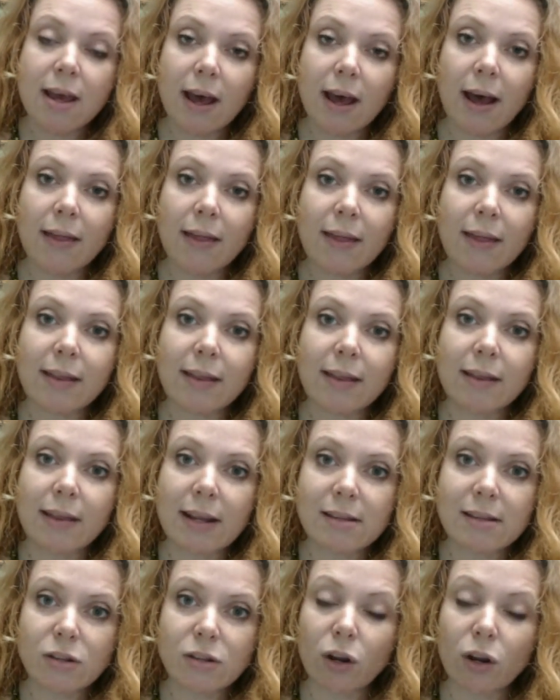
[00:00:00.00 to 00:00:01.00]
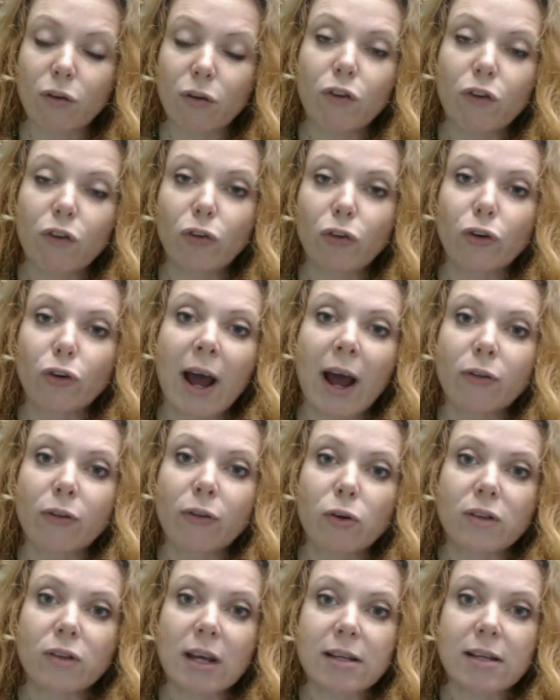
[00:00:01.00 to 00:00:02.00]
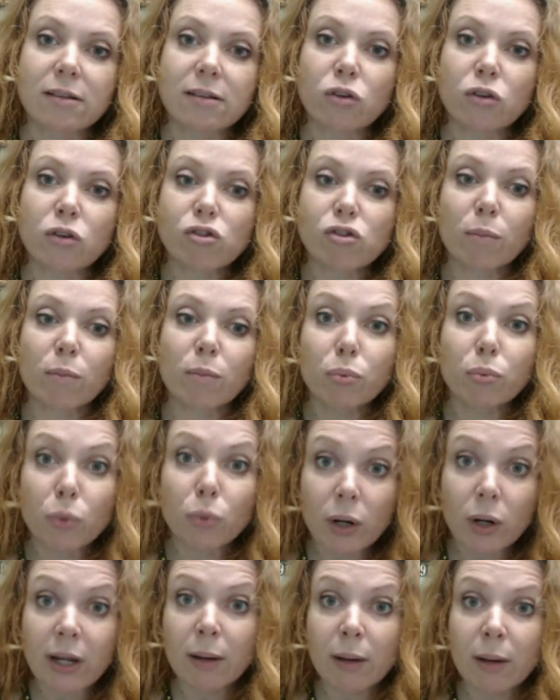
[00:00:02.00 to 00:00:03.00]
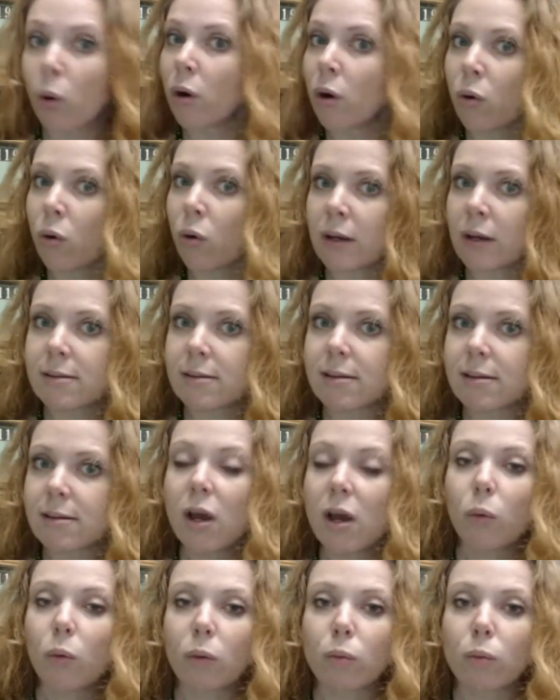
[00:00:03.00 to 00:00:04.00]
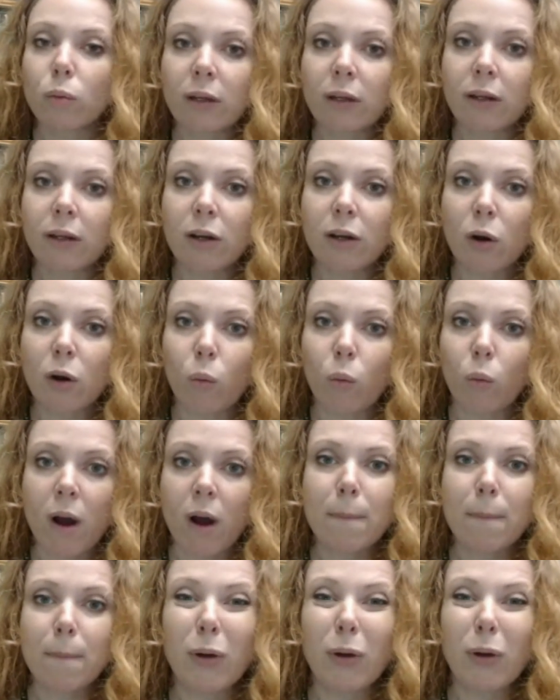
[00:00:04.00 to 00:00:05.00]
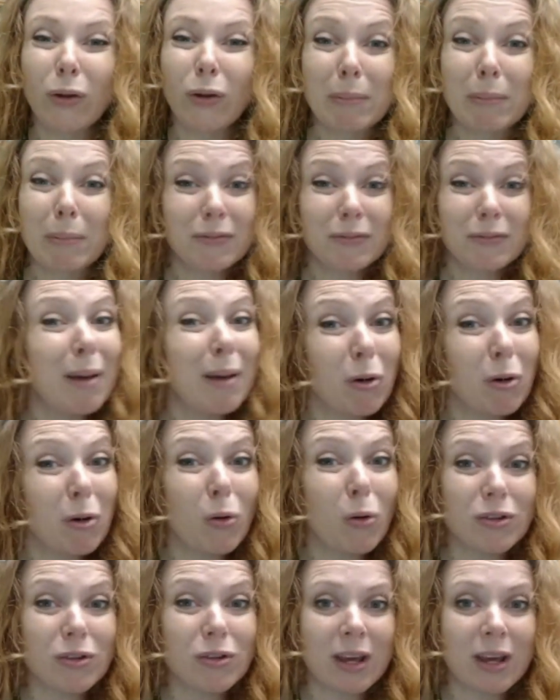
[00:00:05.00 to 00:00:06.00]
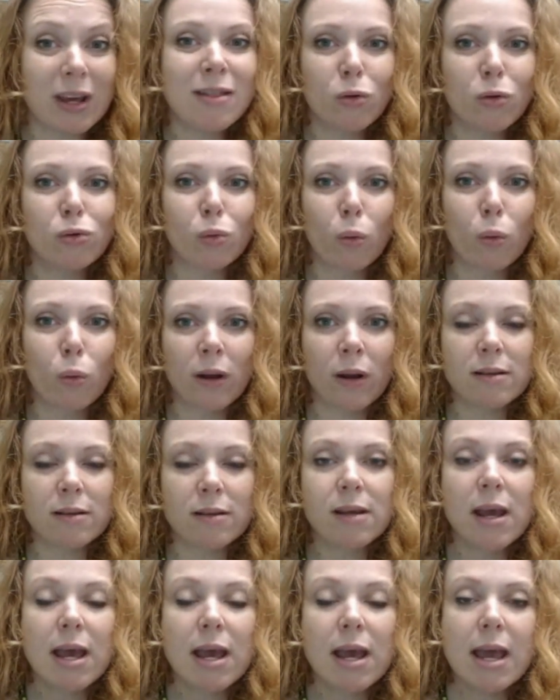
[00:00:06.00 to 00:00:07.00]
that's going to filter out those things. And those are some pretty important organs. We really don't want buildup of chemicals in those organs.